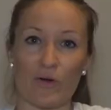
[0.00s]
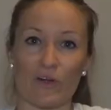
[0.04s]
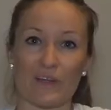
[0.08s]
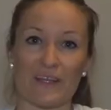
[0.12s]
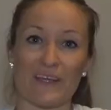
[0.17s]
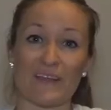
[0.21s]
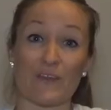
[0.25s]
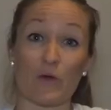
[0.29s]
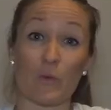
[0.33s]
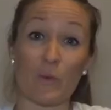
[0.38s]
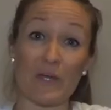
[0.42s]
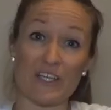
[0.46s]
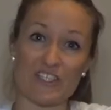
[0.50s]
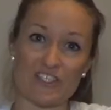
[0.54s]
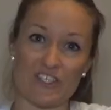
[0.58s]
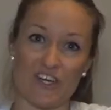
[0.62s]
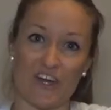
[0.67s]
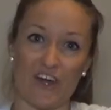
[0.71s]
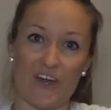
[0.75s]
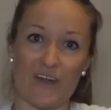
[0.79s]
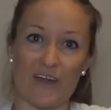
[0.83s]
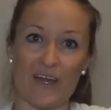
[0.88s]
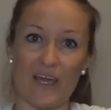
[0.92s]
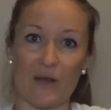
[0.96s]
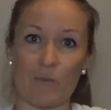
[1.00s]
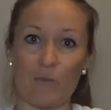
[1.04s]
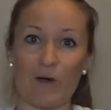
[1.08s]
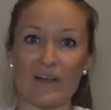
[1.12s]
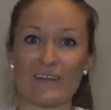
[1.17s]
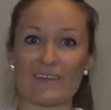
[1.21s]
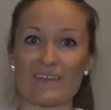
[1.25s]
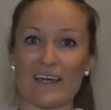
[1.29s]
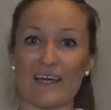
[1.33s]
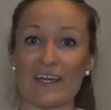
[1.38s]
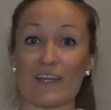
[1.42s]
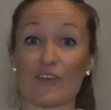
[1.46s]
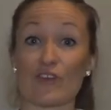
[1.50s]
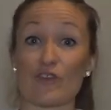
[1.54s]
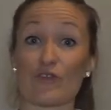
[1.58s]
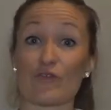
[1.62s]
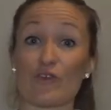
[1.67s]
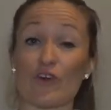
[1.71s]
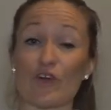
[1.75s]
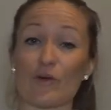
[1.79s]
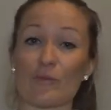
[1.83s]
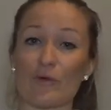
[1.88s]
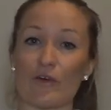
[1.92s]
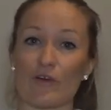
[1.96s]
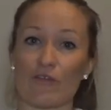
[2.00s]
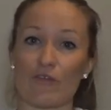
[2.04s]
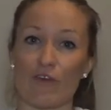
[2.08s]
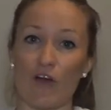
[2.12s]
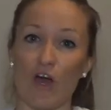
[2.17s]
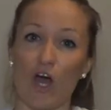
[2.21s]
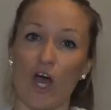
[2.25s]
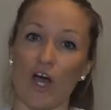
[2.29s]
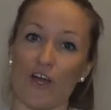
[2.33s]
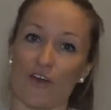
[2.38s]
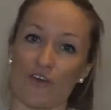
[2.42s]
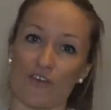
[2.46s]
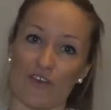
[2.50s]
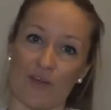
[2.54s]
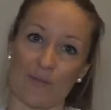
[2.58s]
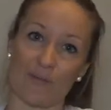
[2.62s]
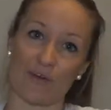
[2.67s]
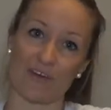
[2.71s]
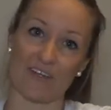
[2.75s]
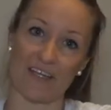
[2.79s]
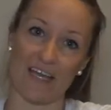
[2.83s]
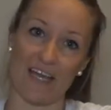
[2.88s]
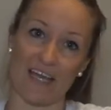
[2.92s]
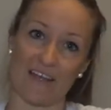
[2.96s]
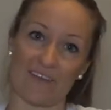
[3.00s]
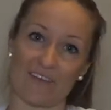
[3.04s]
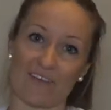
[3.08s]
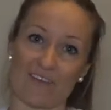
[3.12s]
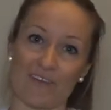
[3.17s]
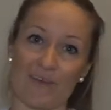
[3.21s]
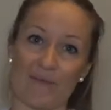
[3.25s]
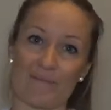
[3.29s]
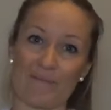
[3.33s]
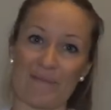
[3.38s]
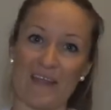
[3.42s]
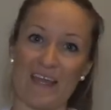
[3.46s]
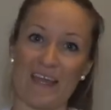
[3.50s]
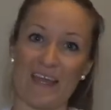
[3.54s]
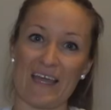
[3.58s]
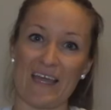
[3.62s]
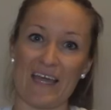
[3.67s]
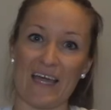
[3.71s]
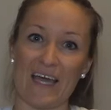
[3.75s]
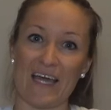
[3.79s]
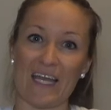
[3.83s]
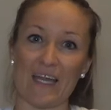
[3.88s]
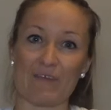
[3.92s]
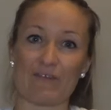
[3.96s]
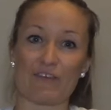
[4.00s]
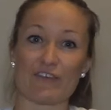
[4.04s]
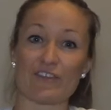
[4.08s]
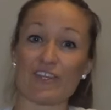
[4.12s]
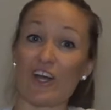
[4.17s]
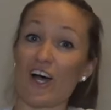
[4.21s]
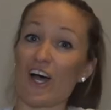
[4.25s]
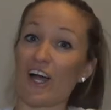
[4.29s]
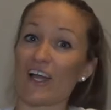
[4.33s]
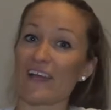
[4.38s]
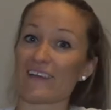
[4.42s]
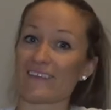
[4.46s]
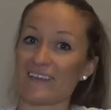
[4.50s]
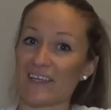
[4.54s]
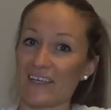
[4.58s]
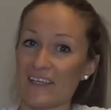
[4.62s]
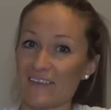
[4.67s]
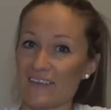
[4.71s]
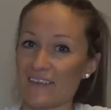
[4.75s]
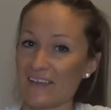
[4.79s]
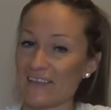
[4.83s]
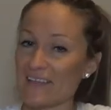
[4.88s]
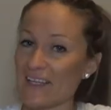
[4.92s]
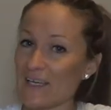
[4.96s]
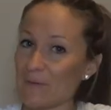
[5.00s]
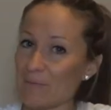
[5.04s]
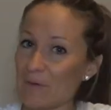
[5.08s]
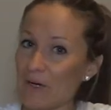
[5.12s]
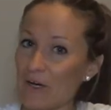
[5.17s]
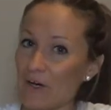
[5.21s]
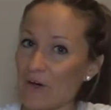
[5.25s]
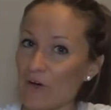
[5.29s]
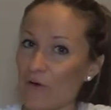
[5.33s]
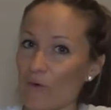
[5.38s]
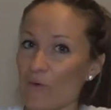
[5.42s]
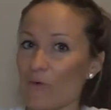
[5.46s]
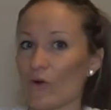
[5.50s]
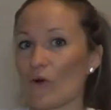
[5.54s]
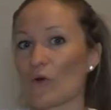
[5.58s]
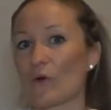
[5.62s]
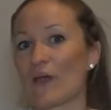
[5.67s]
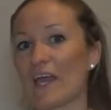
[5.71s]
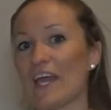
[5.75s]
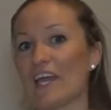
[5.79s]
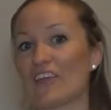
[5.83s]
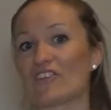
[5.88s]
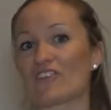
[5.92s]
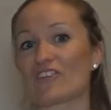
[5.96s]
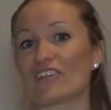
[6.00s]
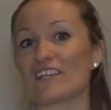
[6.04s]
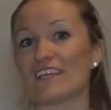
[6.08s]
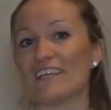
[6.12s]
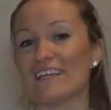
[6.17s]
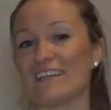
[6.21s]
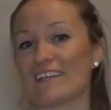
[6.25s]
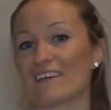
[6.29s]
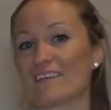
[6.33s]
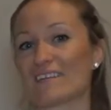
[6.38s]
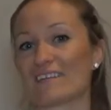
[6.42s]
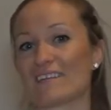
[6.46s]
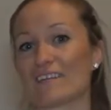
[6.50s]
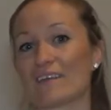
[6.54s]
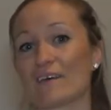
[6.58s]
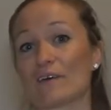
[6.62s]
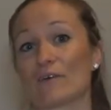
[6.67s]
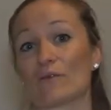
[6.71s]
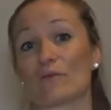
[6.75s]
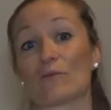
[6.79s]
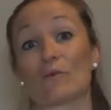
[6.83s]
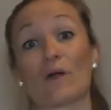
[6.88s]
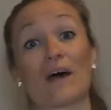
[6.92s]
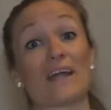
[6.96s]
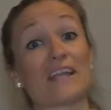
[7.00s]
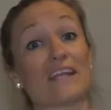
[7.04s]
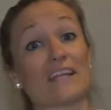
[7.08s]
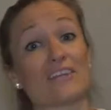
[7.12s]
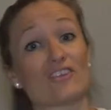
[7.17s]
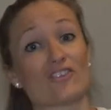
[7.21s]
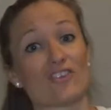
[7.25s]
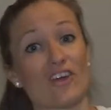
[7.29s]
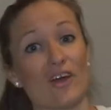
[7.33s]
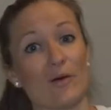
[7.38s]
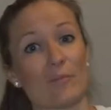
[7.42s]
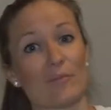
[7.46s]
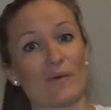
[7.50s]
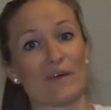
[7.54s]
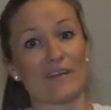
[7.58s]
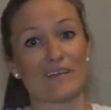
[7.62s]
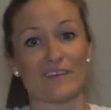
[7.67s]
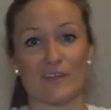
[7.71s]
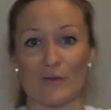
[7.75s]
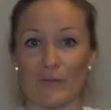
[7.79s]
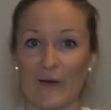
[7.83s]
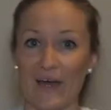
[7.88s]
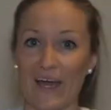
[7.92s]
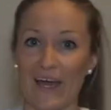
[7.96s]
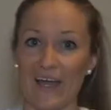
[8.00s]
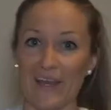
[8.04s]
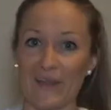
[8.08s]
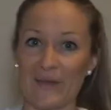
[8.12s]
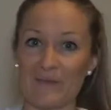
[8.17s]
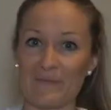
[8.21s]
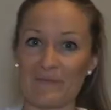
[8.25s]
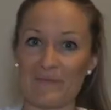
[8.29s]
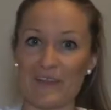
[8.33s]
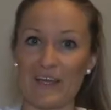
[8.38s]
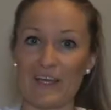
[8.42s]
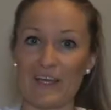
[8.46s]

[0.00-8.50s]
importantly in the winter, and one side is firmer for hotter summer days. And if your dog is anything like Bo, occasionally he does the run and jump into bed.